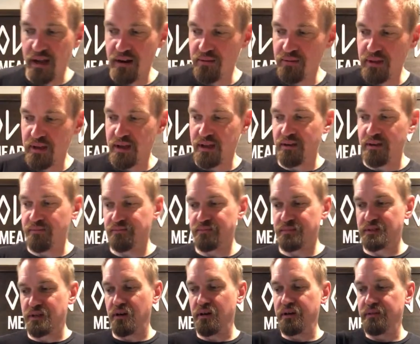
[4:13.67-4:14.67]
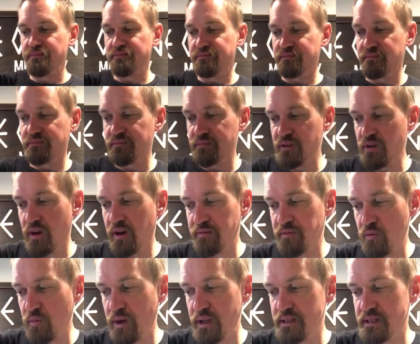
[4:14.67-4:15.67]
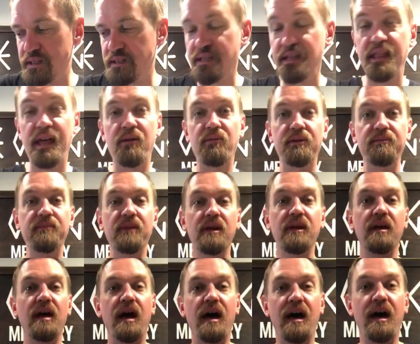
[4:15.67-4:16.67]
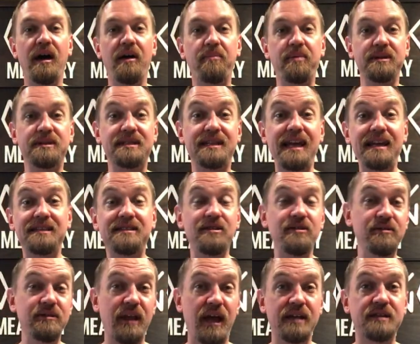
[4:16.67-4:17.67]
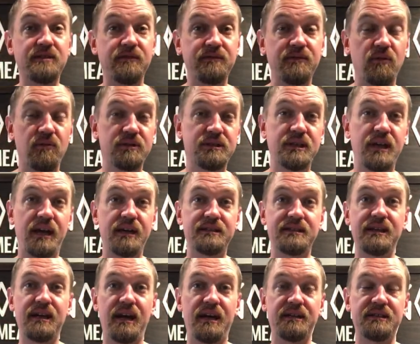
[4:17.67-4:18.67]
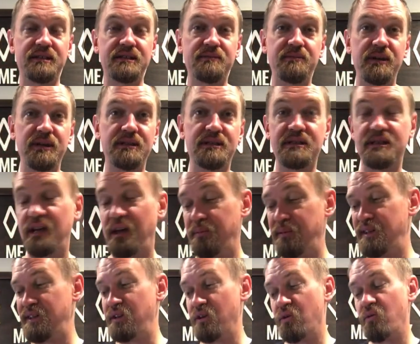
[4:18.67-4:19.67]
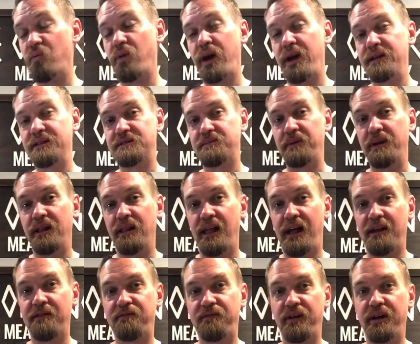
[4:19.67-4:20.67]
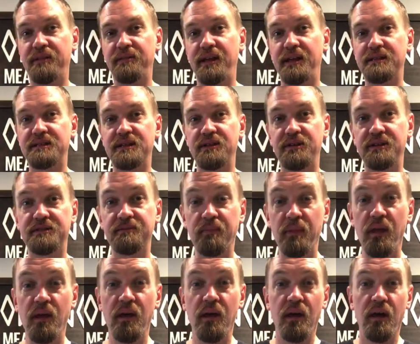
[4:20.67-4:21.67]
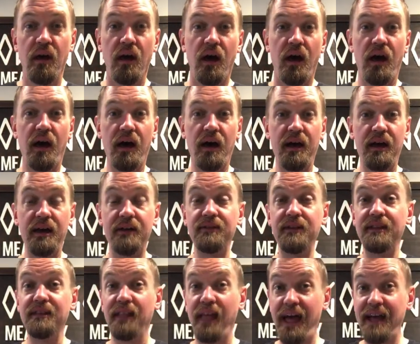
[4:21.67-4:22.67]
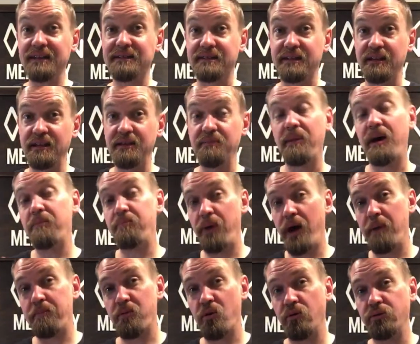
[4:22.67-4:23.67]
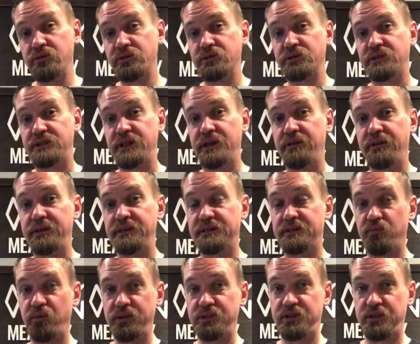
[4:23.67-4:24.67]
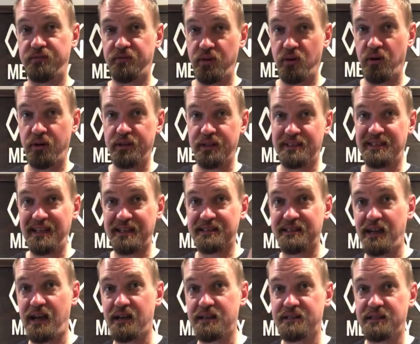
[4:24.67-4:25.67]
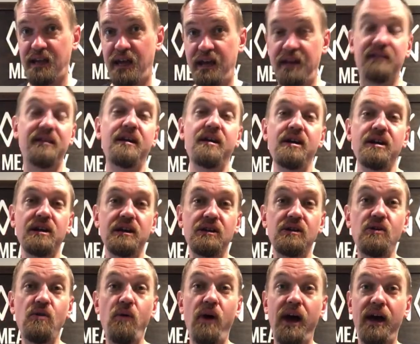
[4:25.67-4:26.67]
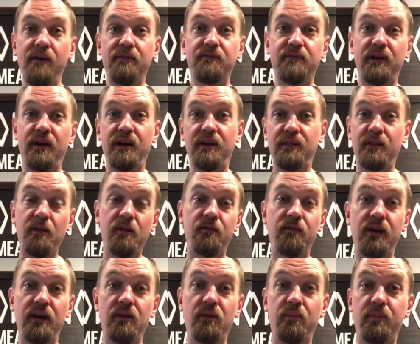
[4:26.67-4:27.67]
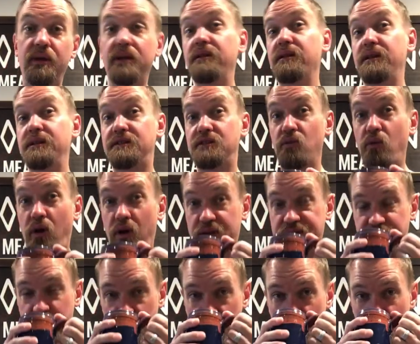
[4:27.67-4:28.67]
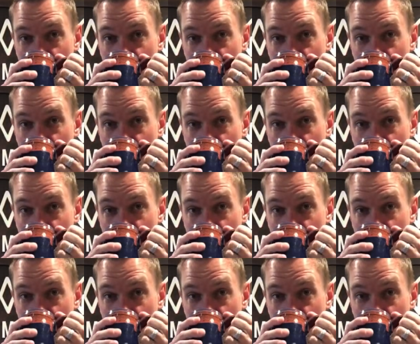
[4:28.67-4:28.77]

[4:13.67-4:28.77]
I don't think I do. Sorry. You'll have to wait to see that one. But stay tuned. Lots of Norse gods and goddesses meads coming your way. It's been a lot of fun, that series. And then lastly, my pop culture series, which if you're on the TikTok side, you have the availability to alter.